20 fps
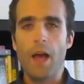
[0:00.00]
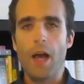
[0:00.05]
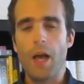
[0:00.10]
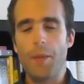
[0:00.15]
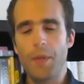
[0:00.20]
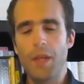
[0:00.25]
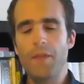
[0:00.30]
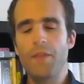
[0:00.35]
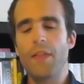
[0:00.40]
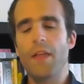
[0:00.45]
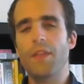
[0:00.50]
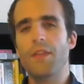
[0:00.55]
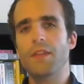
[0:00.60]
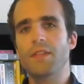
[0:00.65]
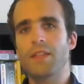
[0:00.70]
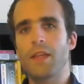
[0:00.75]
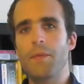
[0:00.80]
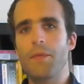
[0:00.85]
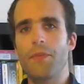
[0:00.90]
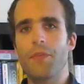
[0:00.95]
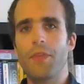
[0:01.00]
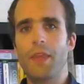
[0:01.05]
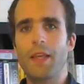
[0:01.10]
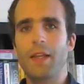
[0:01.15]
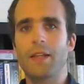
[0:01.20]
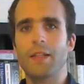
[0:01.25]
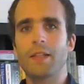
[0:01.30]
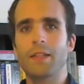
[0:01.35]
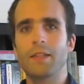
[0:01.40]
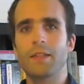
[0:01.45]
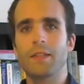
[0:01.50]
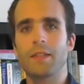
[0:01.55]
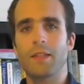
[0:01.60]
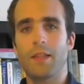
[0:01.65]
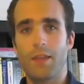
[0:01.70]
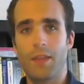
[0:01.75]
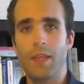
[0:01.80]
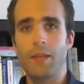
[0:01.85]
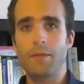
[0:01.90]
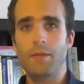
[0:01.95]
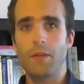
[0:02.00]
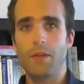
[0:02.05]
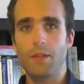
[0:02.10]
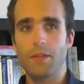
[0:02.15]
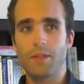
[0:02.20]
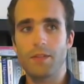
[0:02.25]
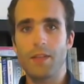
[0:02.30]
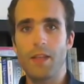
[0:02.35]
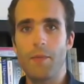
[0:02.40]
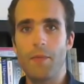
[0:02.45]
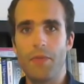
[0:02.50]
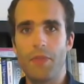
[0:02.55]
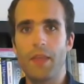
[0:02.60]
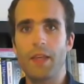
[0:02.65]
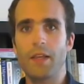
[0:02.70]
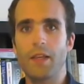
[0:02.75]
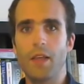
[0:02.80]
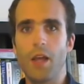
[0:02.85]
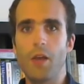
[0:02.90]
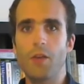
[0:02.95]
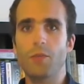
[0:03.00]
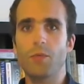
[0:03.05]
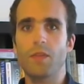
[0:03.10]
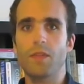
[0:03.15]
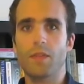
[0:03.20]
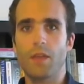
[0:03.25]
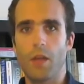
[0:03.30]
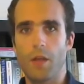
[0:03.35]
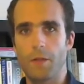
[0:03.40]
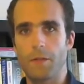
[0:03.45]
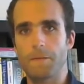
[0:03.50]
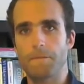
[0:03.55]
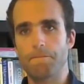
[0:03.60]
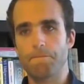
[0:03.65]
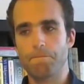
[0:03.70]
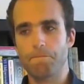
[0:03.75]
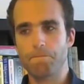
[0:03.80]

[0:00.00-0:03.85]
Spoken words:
I believe that the same thing goes with code.